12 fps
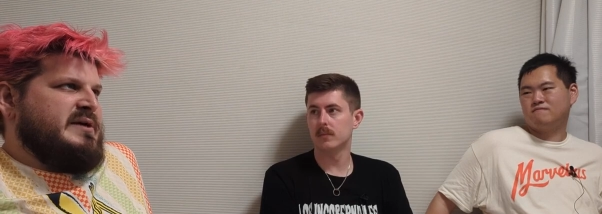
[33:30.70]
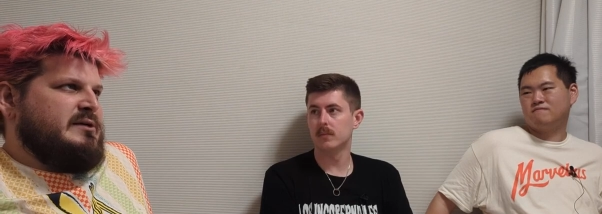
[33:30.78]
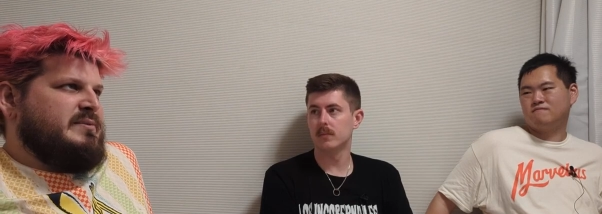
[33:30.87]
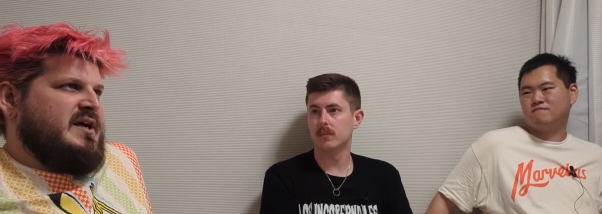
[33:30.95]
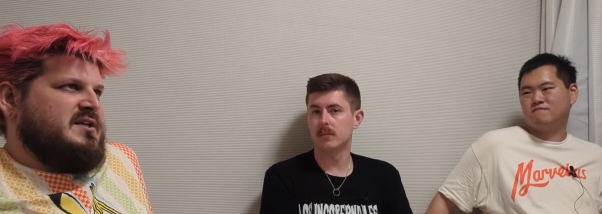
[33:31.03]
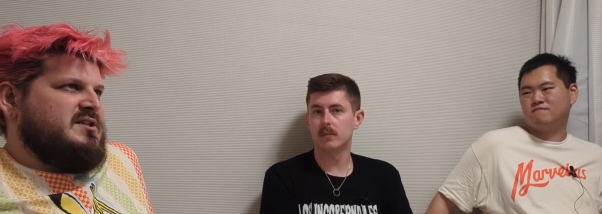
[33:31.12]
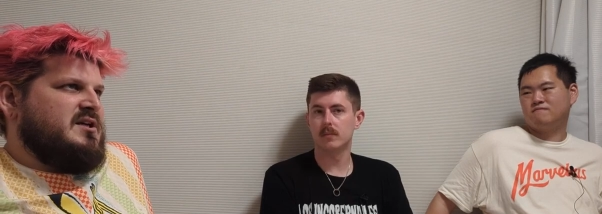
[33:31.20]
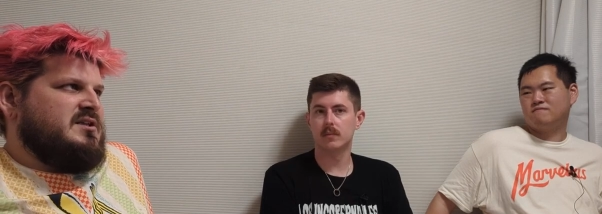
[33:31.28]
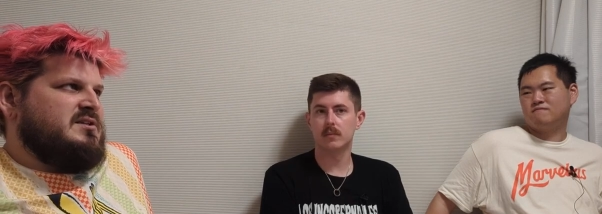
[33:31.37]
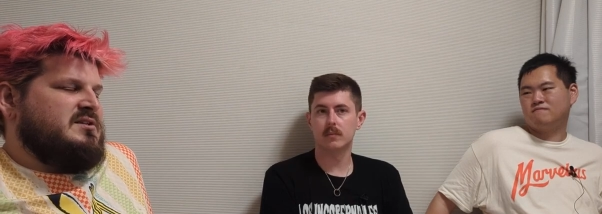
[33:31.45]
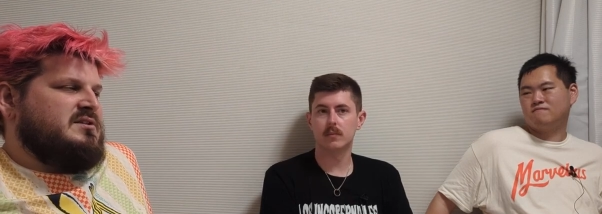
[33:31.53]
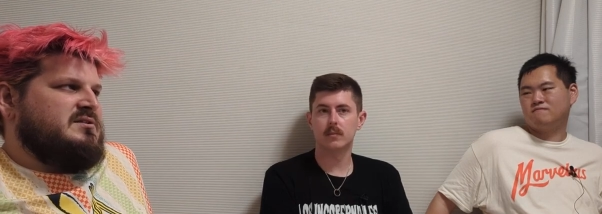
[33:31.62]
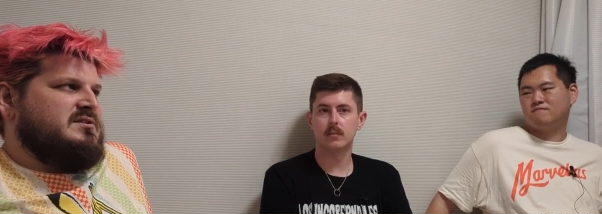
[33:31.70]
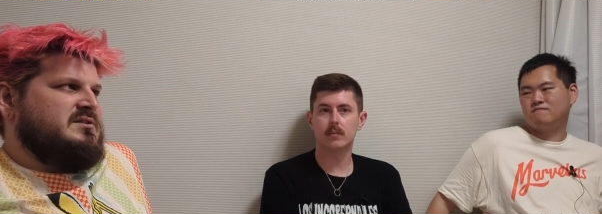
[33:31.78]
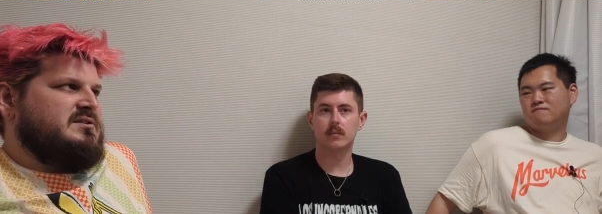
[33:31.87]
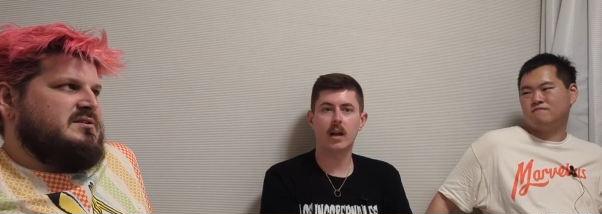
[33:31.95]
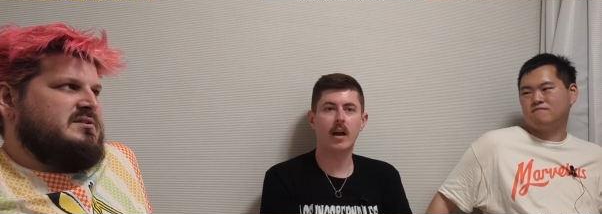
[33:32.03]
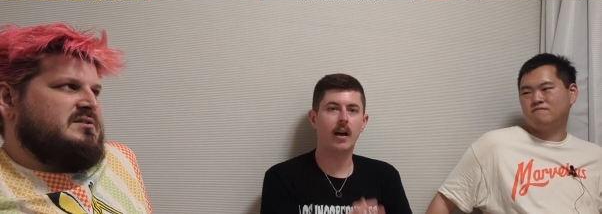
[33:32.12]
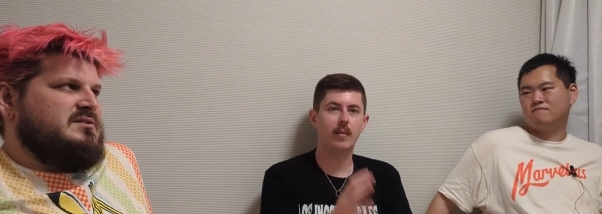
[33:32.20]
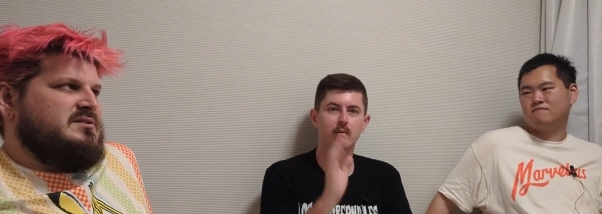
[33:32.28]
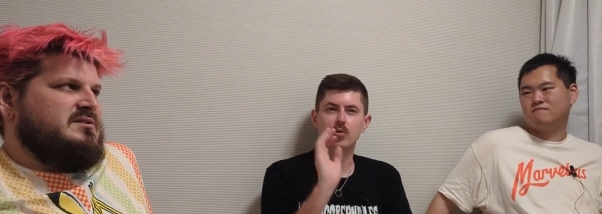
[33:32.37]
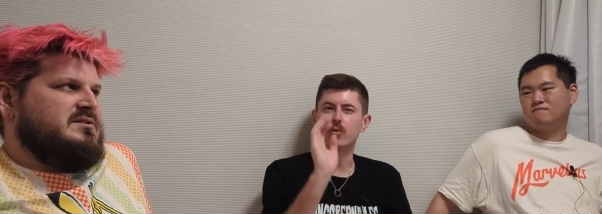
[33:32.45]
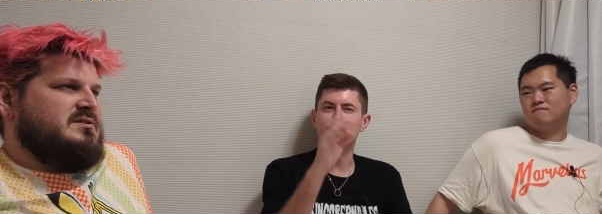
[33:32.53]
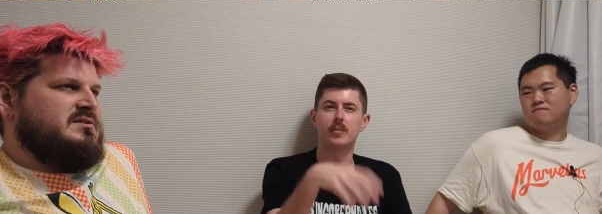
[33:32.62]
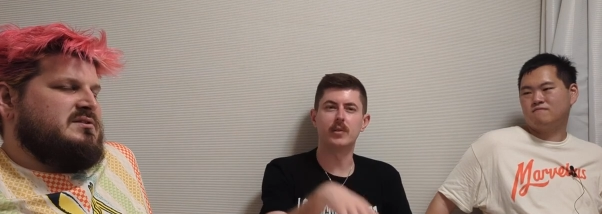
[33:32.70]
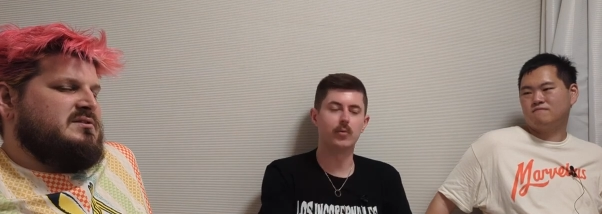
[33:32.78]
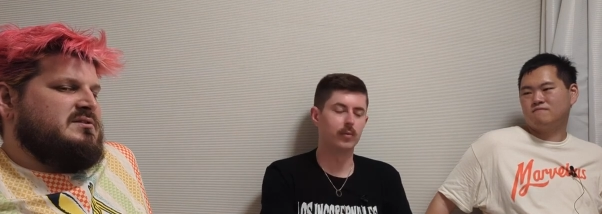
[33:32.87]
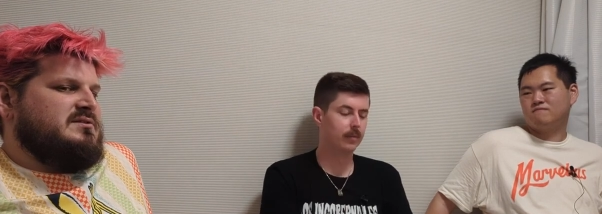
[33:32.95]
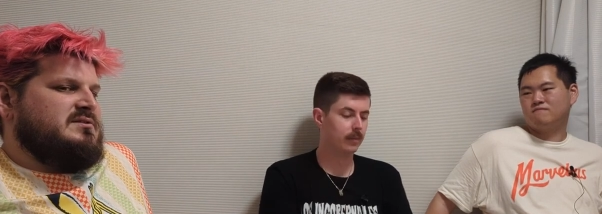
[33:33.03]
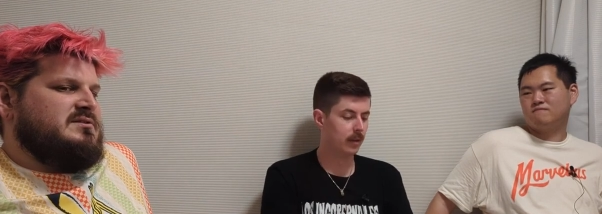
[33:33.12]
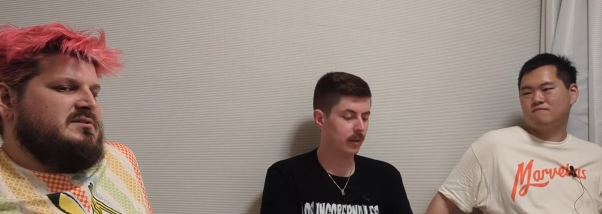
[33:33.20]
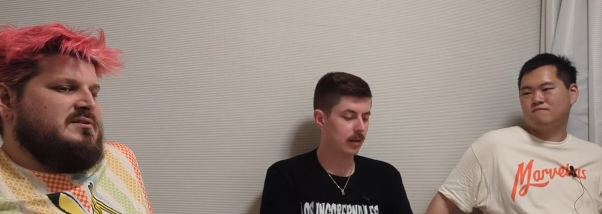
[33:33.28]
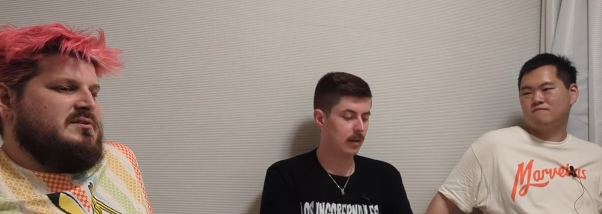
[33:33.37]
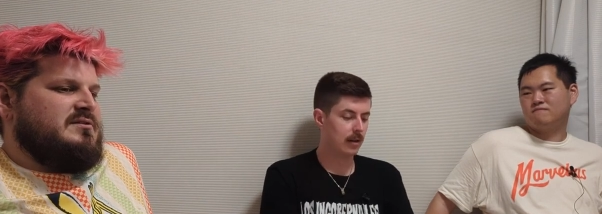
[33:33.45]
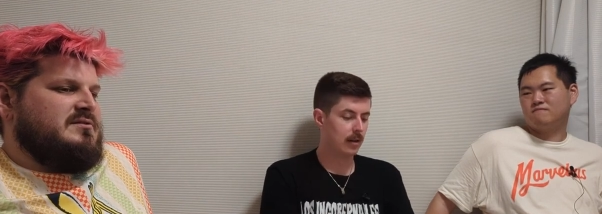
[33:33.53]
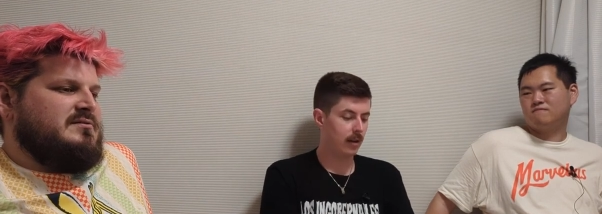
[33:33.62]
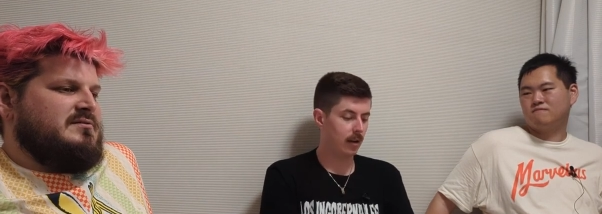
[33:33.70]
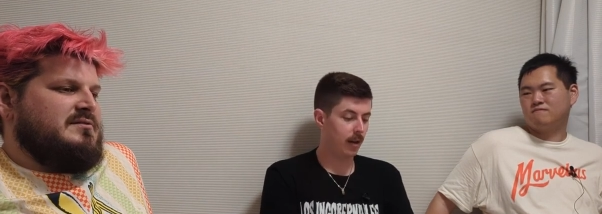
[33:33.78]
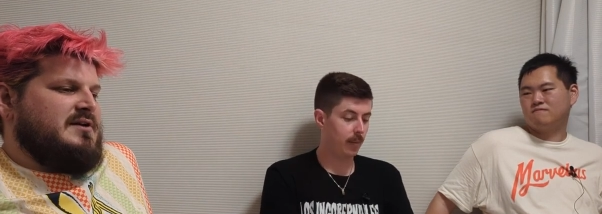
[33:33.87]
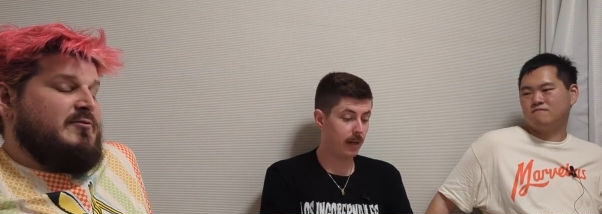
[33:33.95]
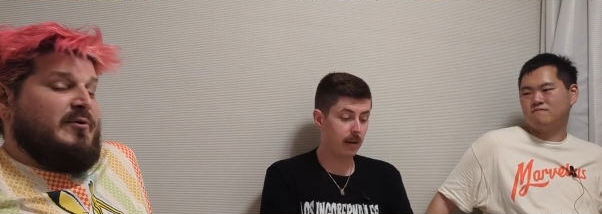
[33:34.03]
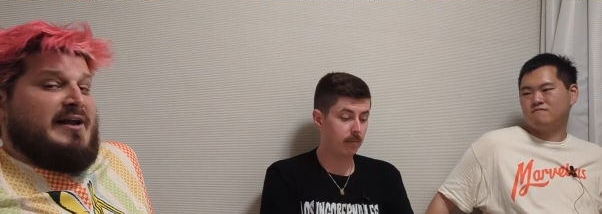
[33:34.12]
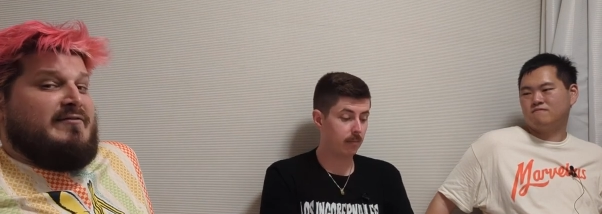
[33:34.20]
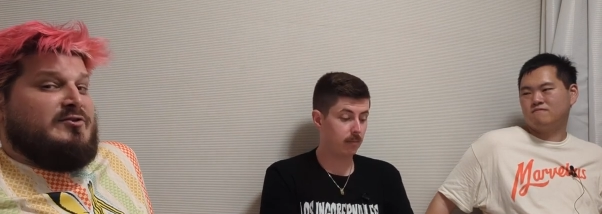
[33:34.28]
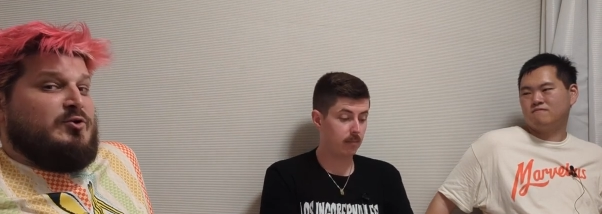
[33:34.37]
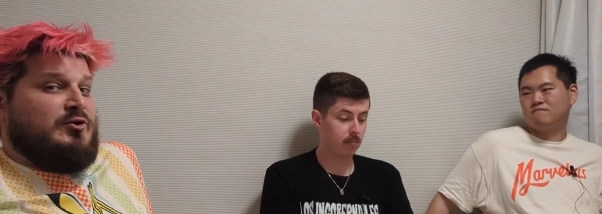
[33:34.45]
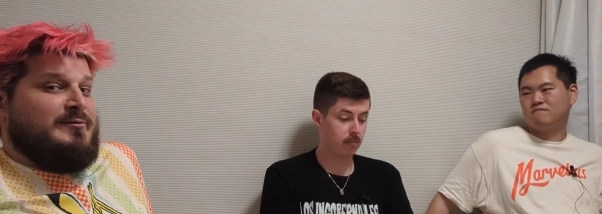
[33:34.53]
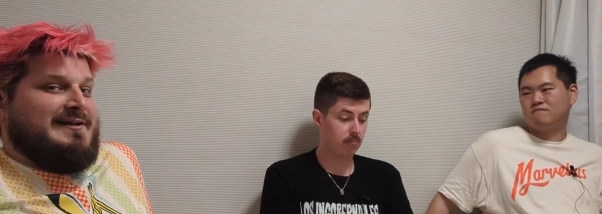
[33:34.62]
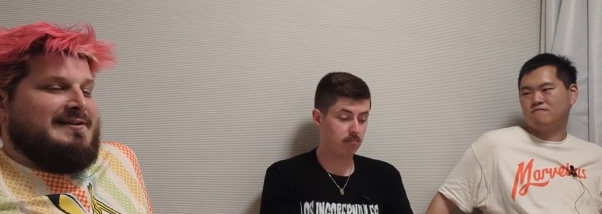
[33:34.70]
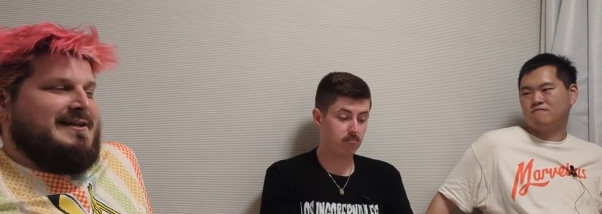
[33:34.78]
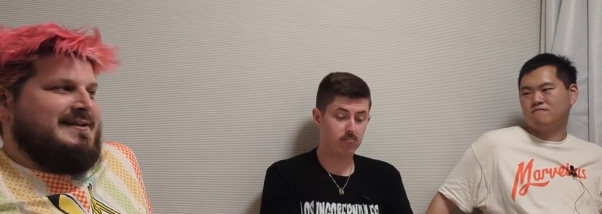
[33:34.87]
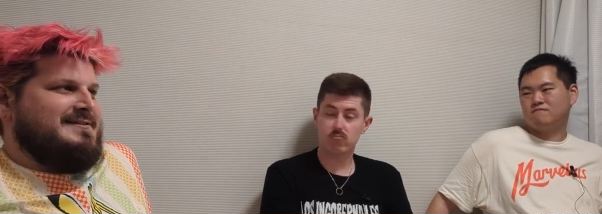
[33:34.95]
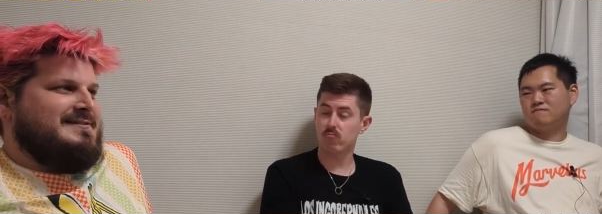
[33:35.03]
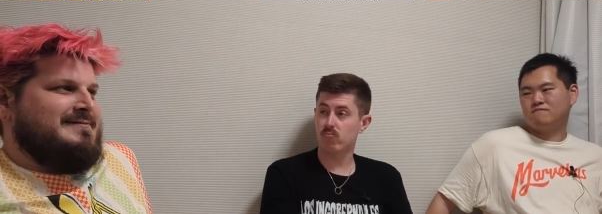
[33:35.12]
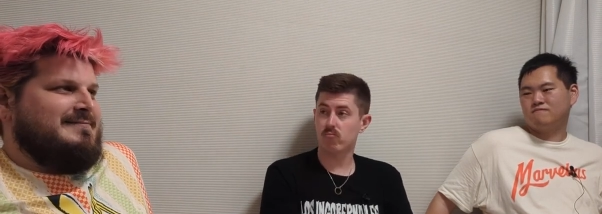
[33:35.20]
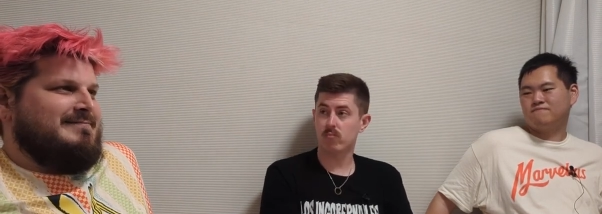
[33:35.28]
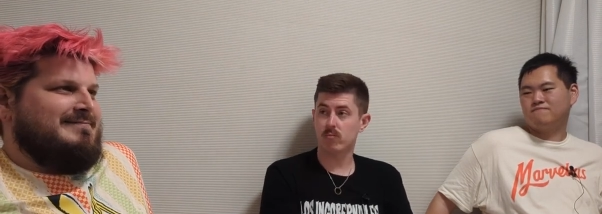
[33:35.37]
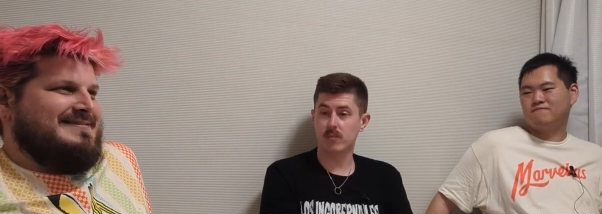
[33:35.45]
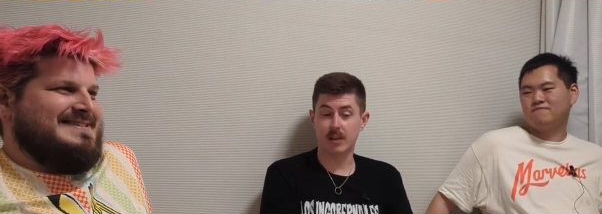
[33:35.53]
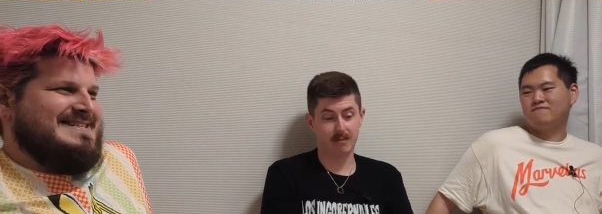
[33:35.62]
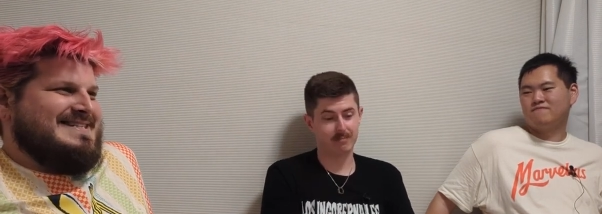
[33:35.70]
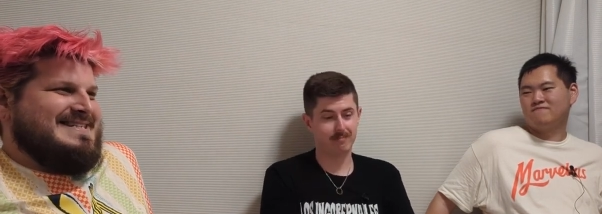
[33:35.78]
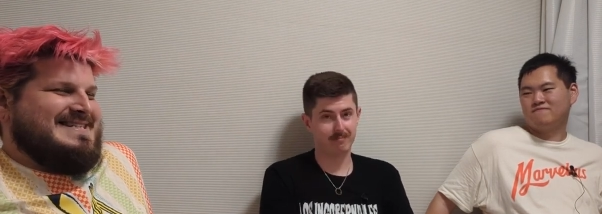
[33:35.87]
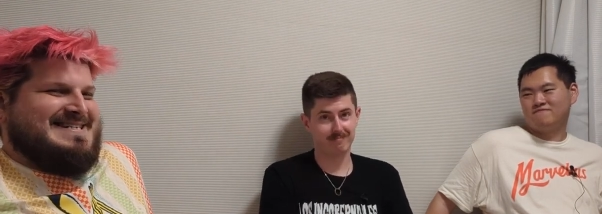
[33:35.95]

Speaker 1: the mega packs yet.
Speaker 2: Ah, I'm sure it'll be soon. Uh, but yeah. we can even
Speaker 1: talk about leaks.
Speaker 2: Yeah.